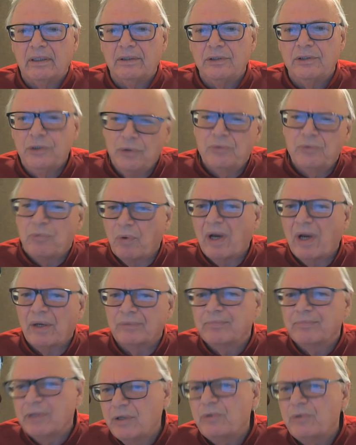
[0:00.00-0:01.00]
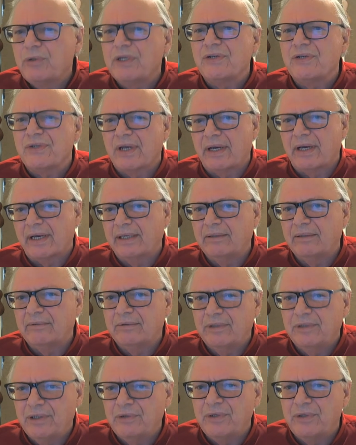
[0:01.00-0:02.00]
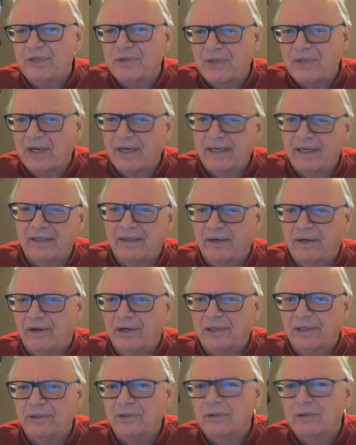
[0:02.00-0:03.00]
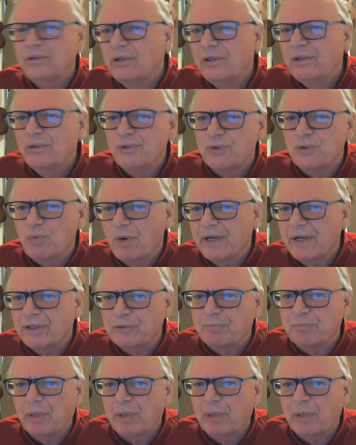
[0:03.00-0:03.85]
you well you decide you decide on who's which,